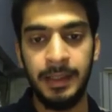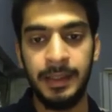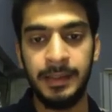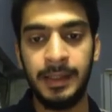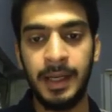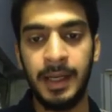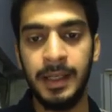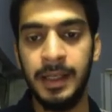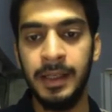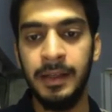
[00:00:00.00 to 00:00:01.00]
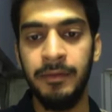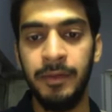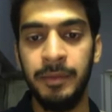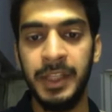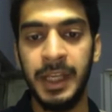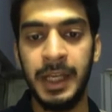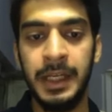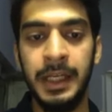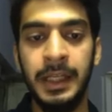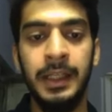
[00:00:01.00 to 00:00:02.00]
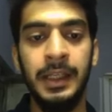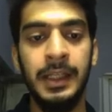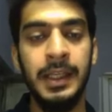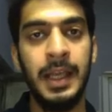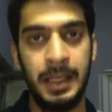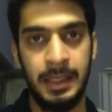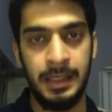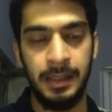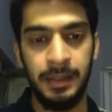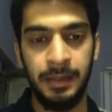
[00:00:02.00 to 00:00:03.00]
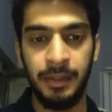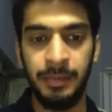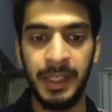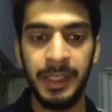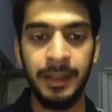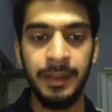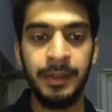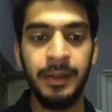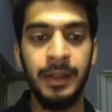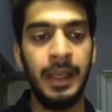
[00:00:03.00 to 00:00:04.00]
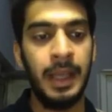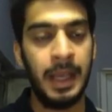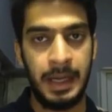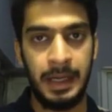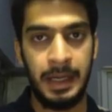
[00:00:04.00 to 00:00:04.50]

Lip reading: discard e from the ending en. The remaining letter n.